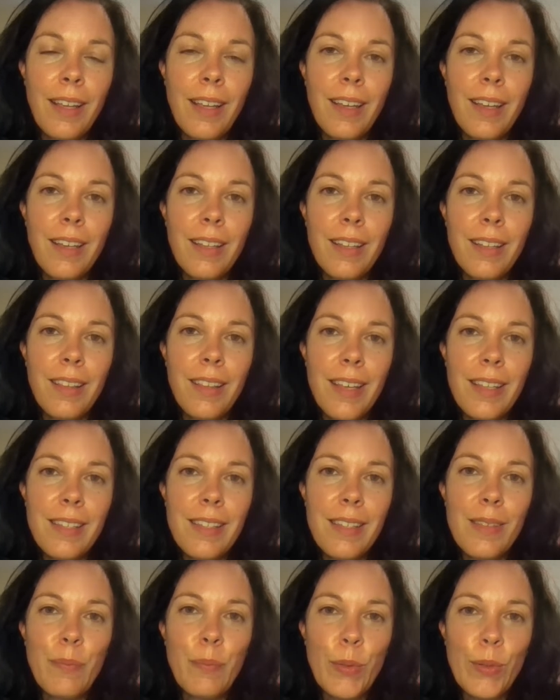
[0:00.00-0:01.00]
And
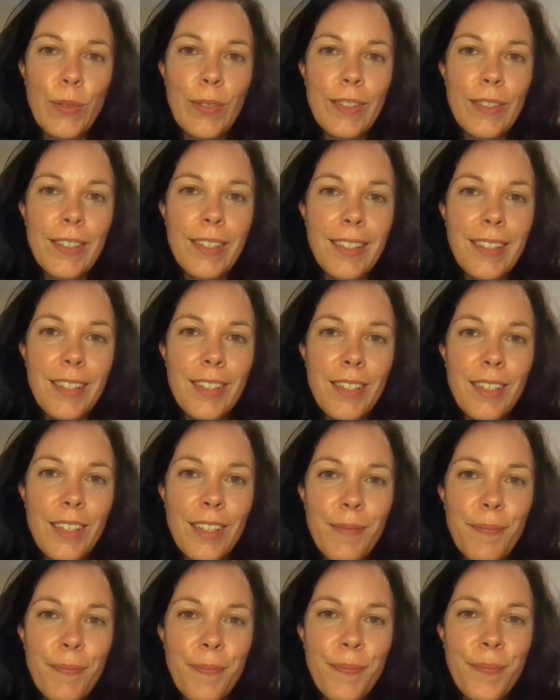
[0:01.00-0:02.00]
that's important
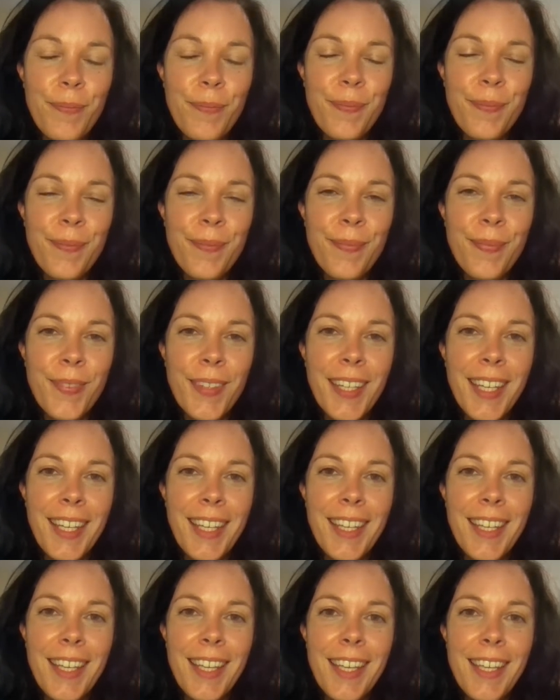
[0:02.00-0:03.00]
too.
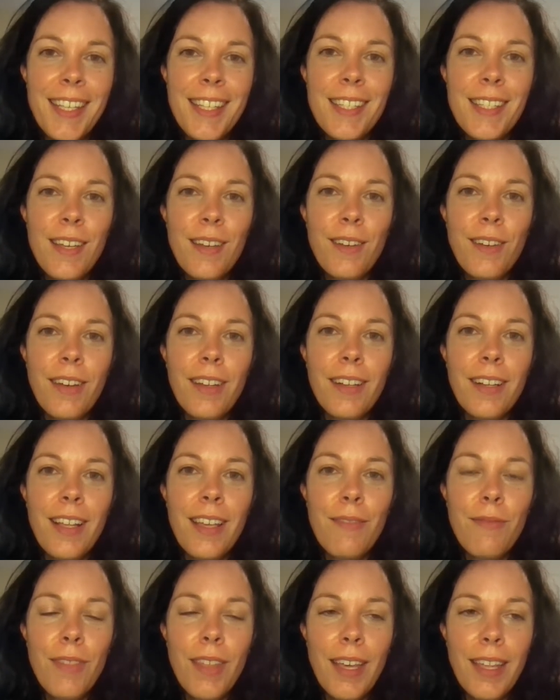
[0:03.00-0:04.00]
So I'll
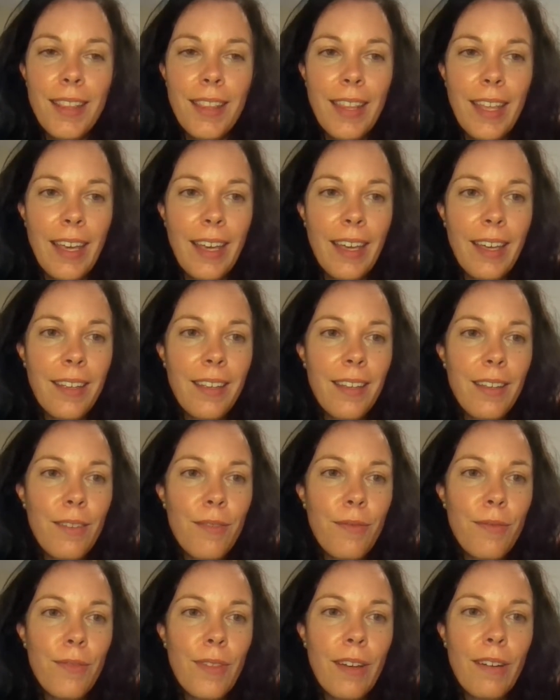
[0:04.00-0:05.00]
leave that there.
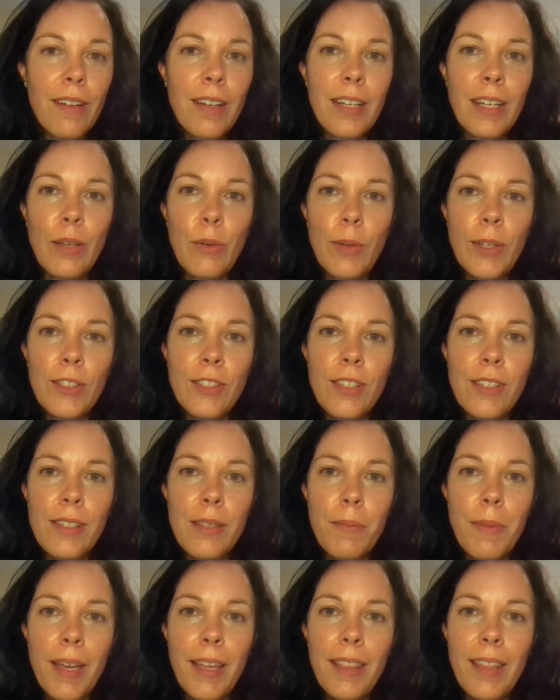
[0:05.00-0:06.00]
If there are any questions
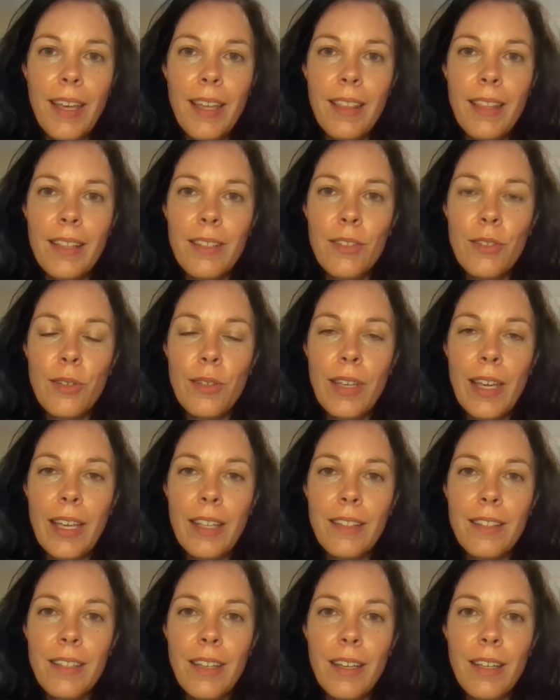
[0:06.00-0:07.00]
about that, then do get
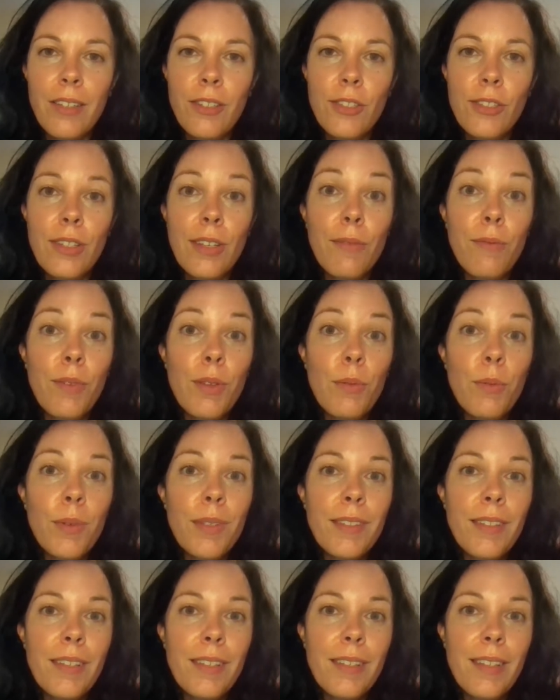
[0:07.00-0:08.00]
in touch. If you
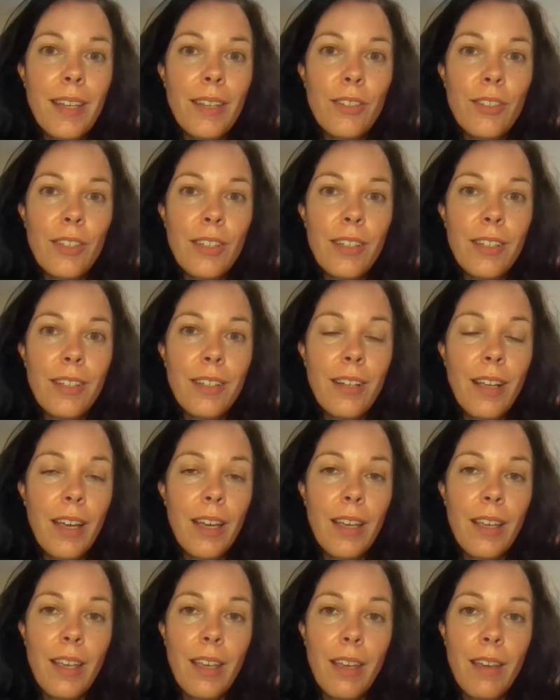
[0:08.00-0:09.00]
want a session,
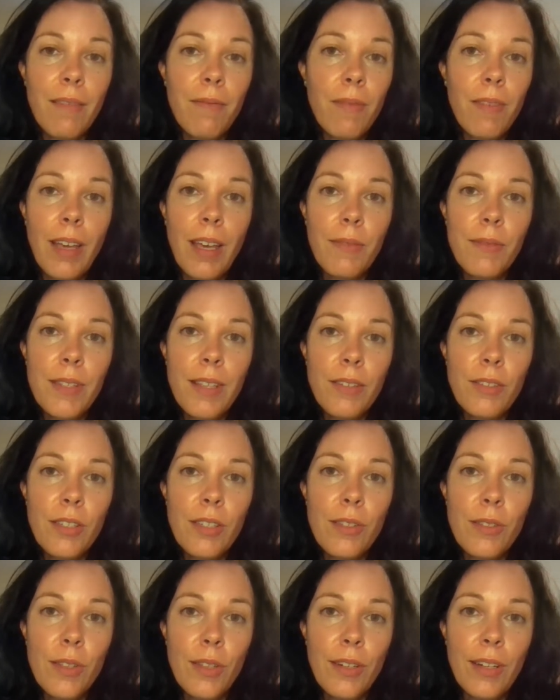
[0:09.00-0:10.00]
I have
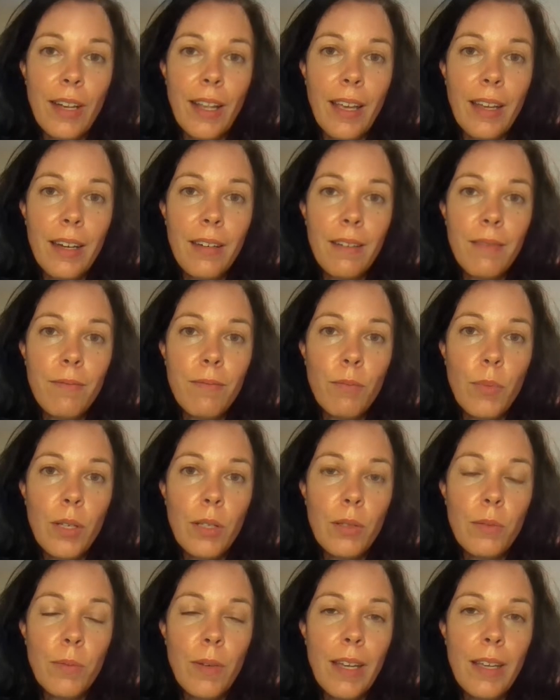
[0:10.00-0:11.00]
sessions online
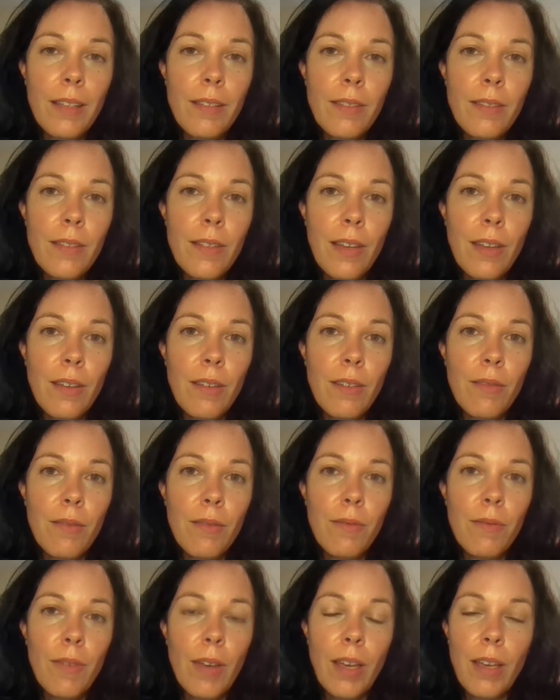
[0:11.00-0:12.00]
worldwide. So
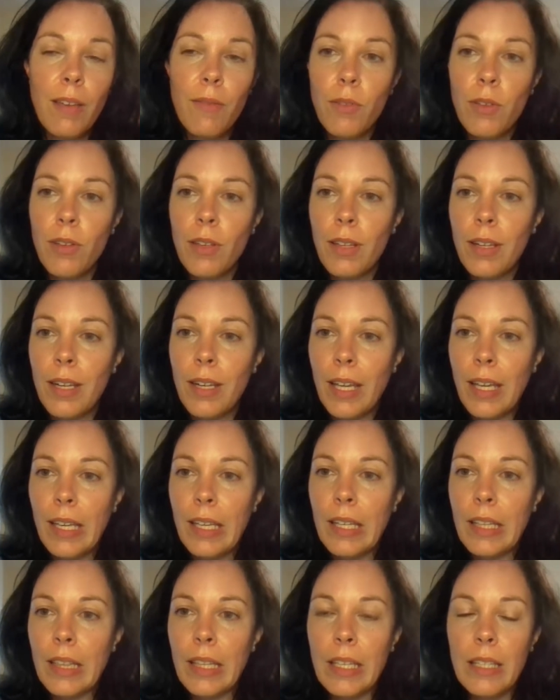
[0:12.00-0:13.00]
I've got a
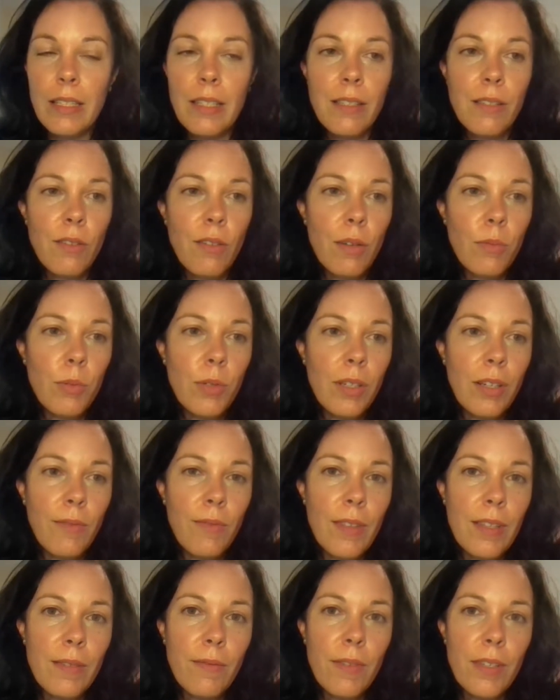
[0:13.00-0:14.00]
link in the description
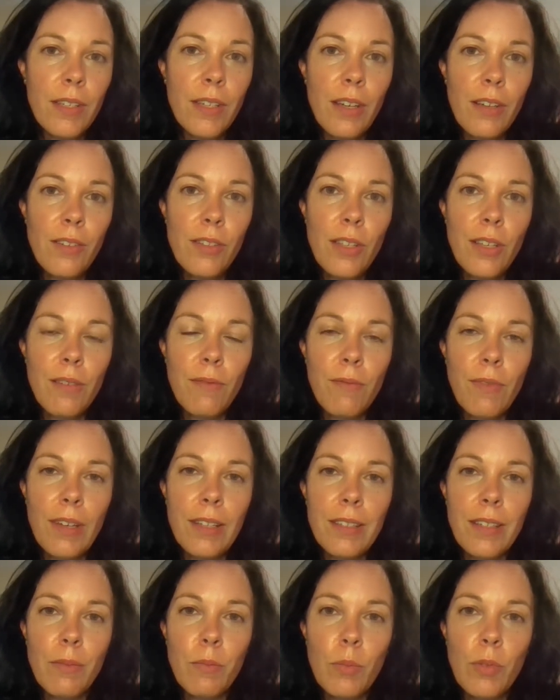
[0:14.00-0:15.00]
of this video so you can
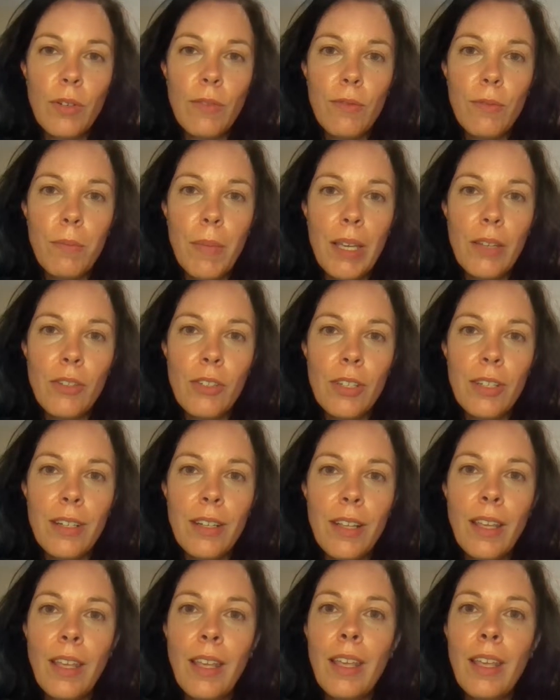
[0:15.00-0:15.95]
find out more information.